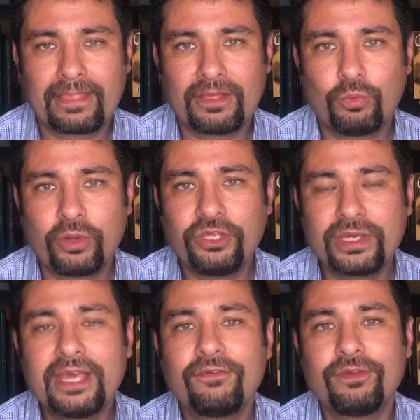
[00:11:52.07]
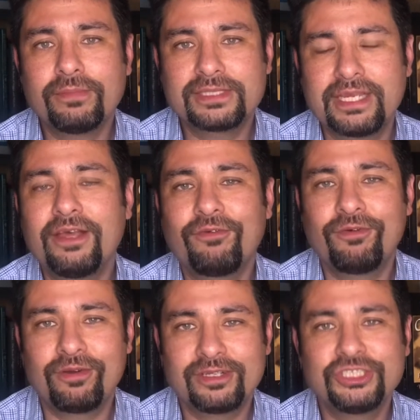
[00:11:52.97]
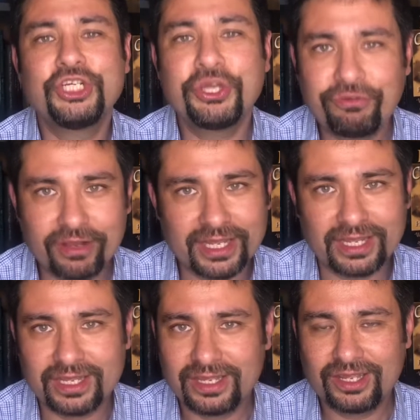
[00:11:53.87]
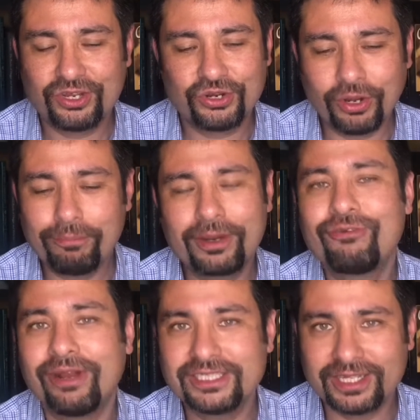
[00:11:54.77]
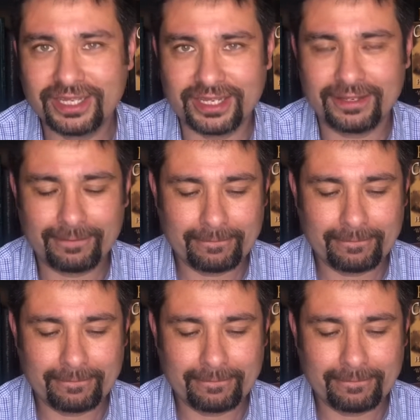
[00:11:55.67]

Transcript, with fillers: When you give, you must give cheerfully, not begrudgingly,